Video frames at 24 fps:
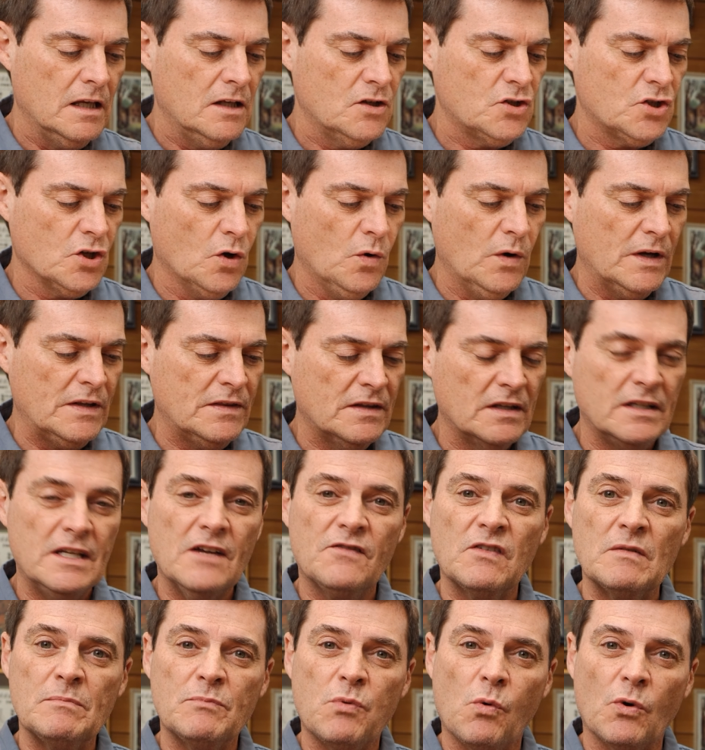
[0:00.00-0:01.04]
showing the
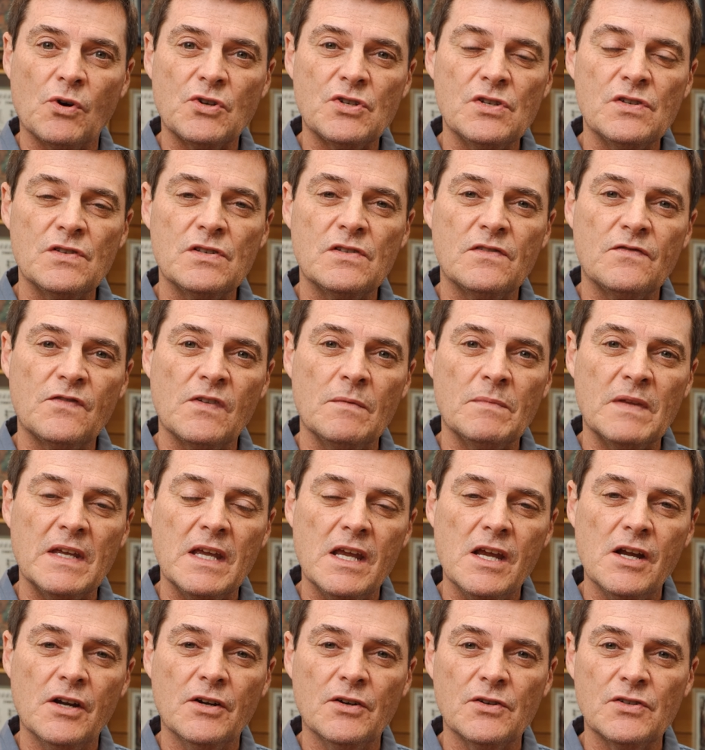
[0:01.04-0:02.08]
different portions from
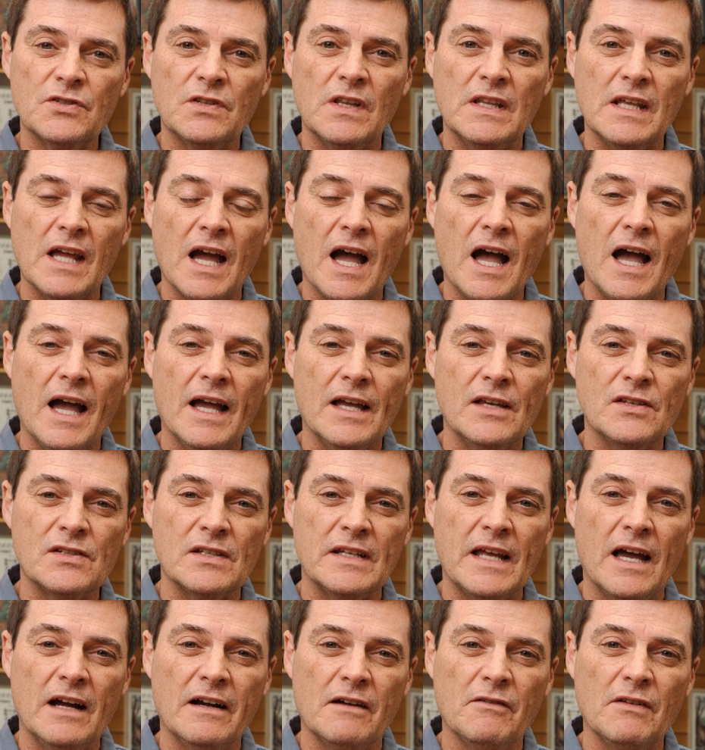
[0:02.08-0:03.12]
the ears to the eyes
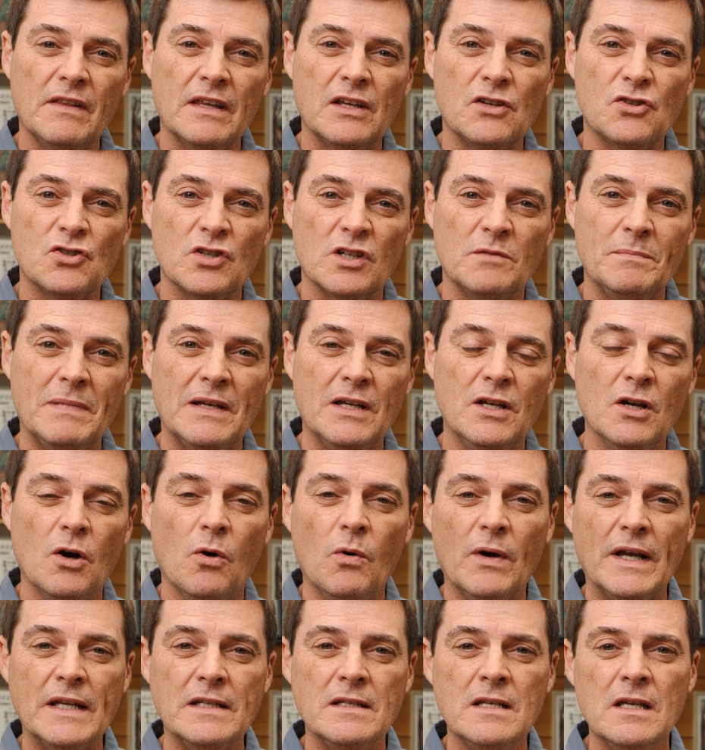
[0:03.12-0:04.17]
and how everything should be
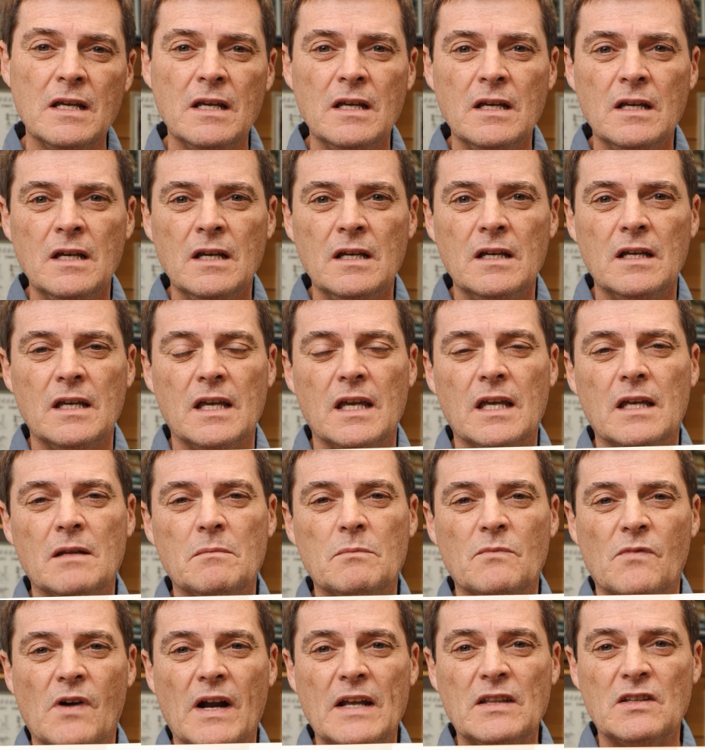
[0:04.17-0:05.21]
going
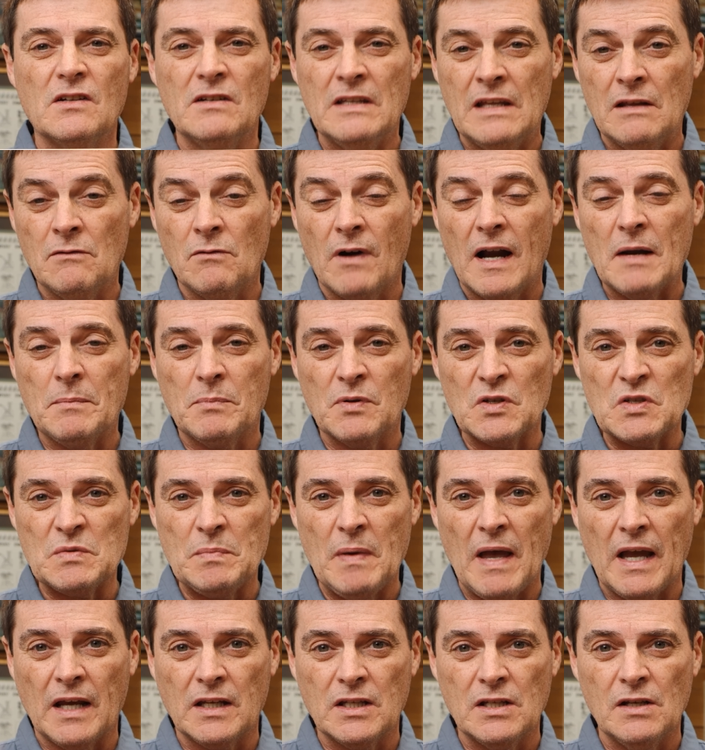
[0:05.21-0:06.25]
in the right
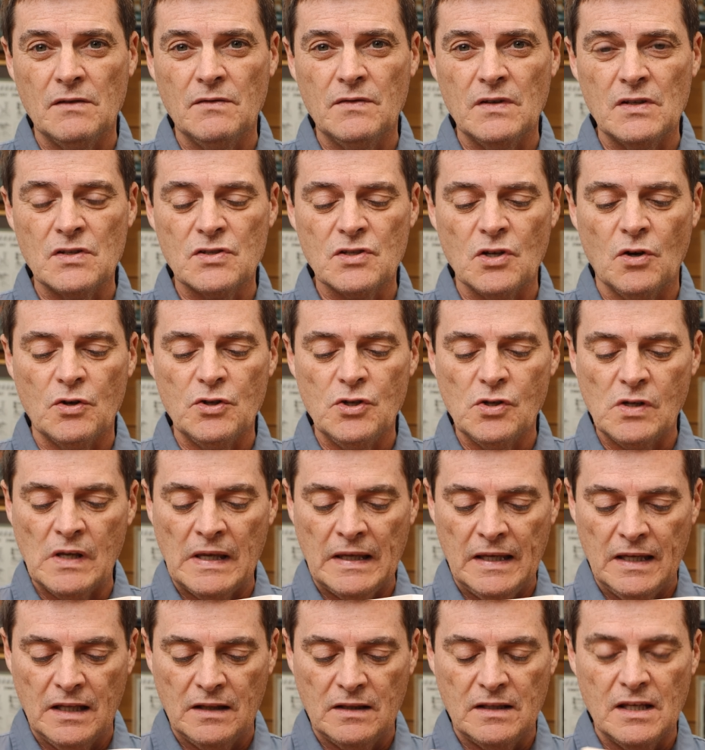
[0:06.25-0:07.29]
perspective. And so you
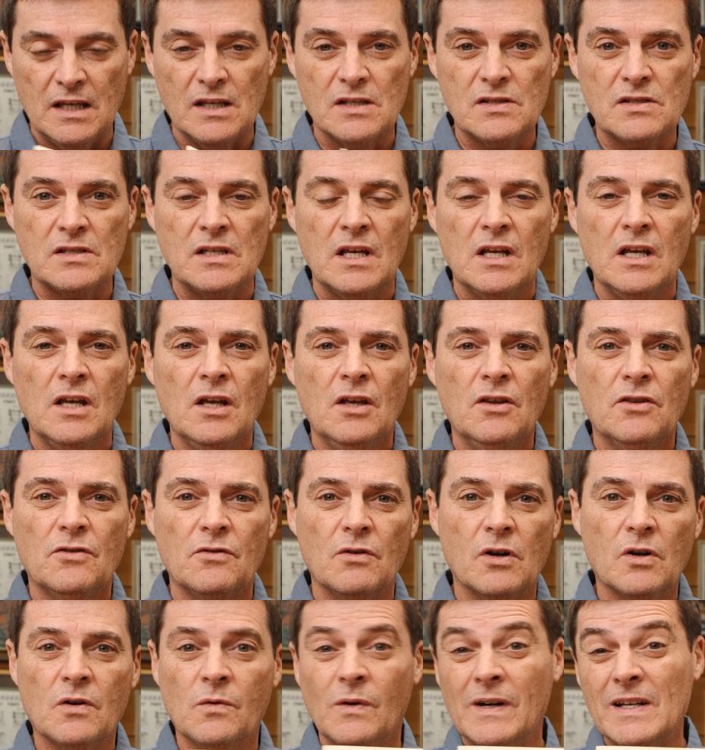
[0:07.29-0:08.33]
can get this
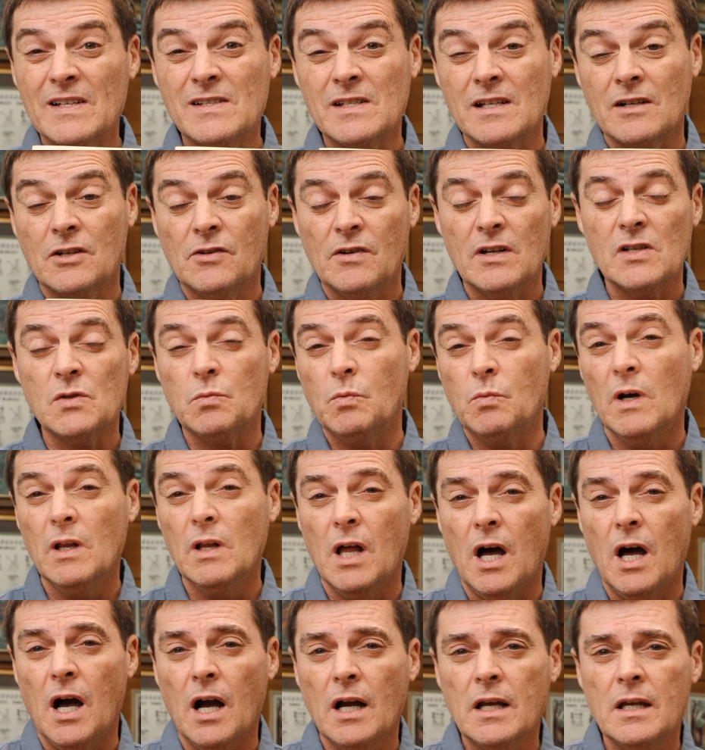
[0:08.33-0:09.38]
through Chris
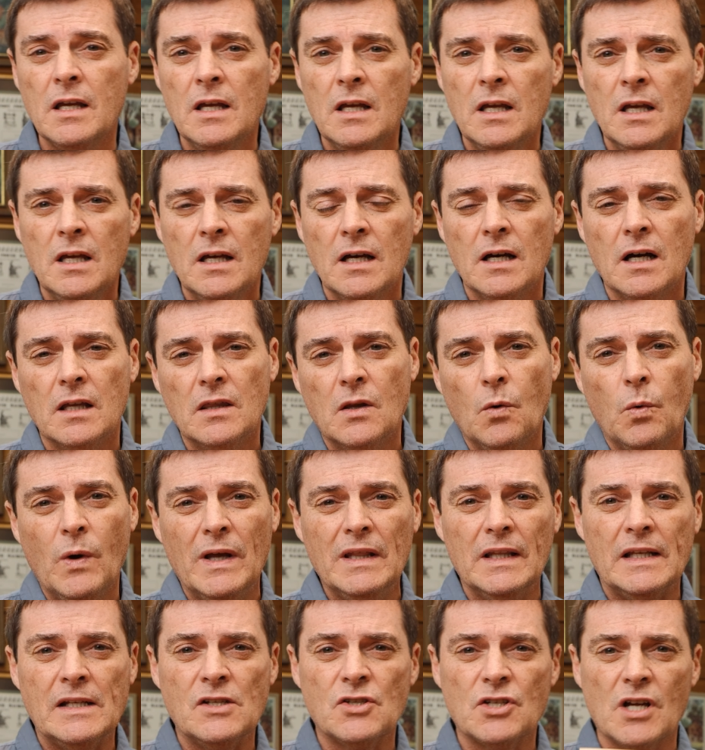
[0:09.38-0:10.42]
Willock, the
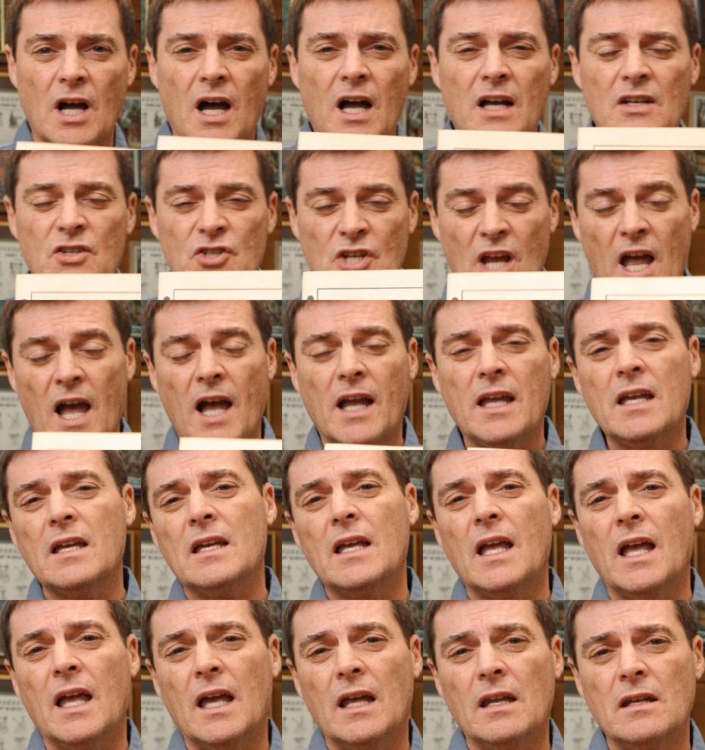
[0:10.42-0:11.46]
Whittling Shack,
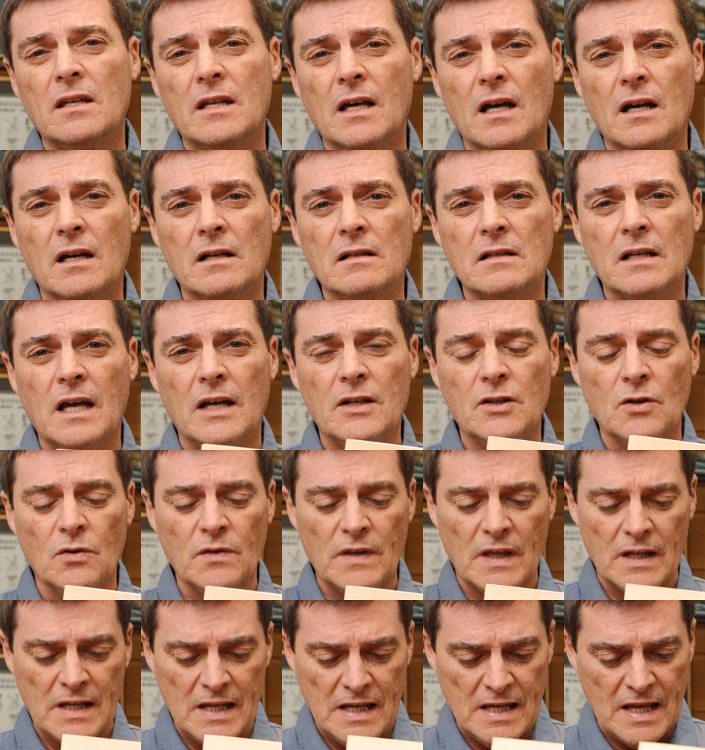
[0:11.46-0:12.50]
and I know
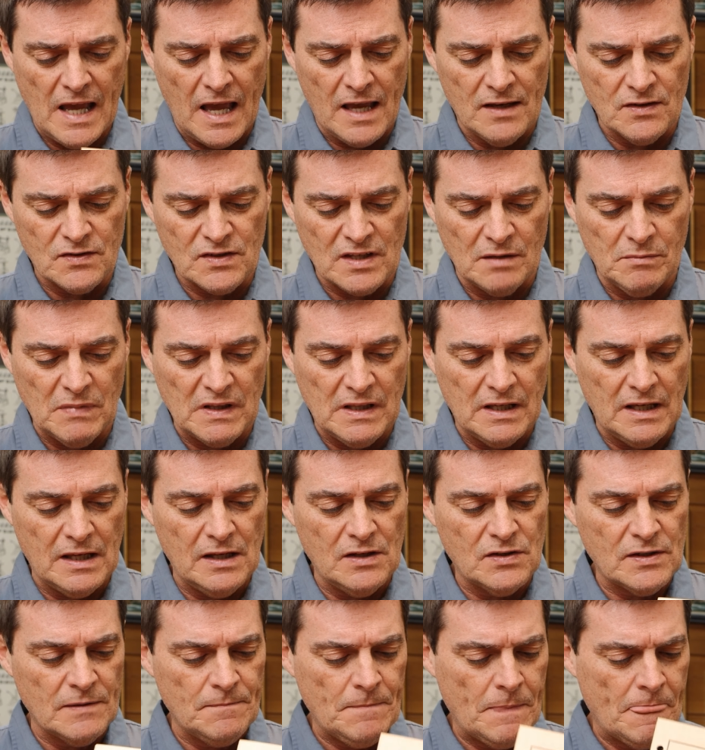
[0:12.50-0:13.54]
that he has some of
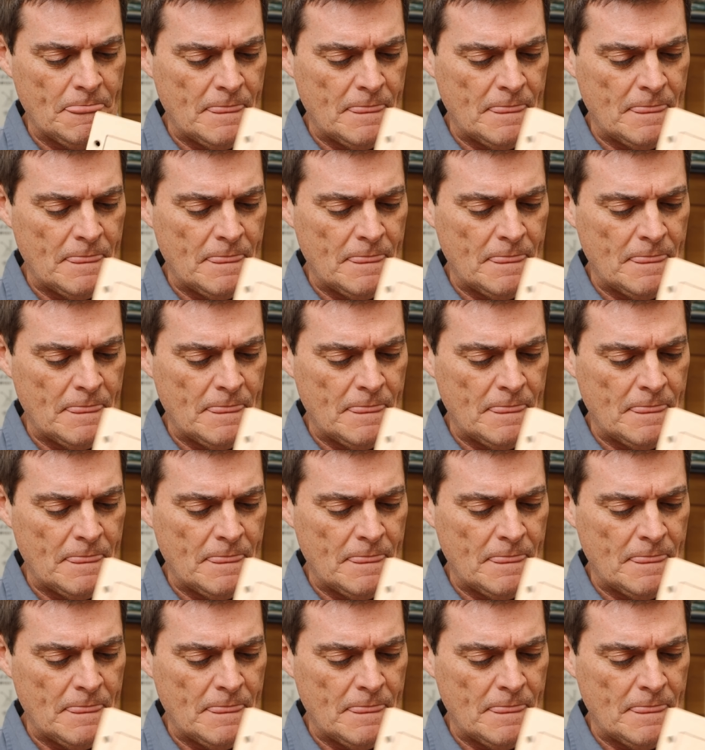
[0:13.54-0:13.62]
these.